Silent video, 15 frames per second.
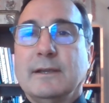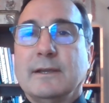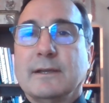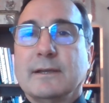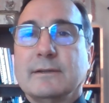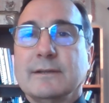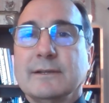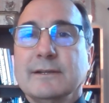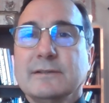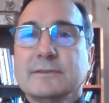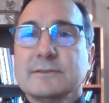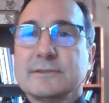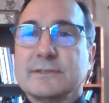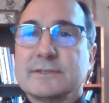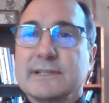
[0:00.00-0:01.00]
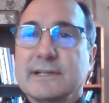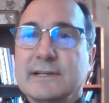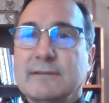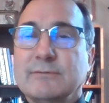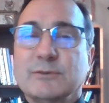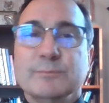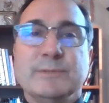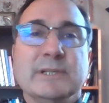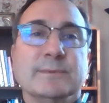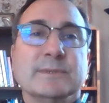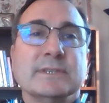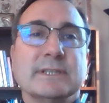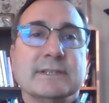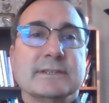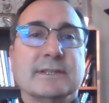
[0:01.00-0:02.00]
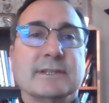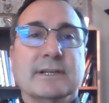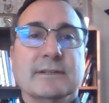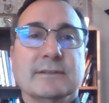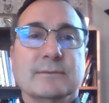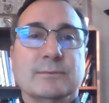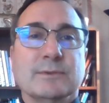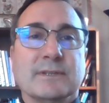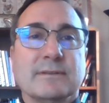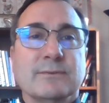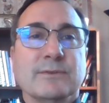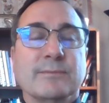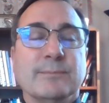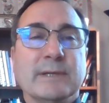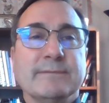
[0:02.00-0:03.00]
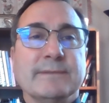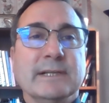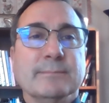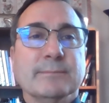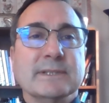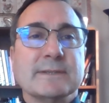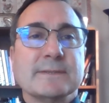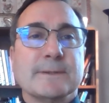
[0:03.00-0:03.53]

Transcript: and and also just that I won't be able to get together with with my family.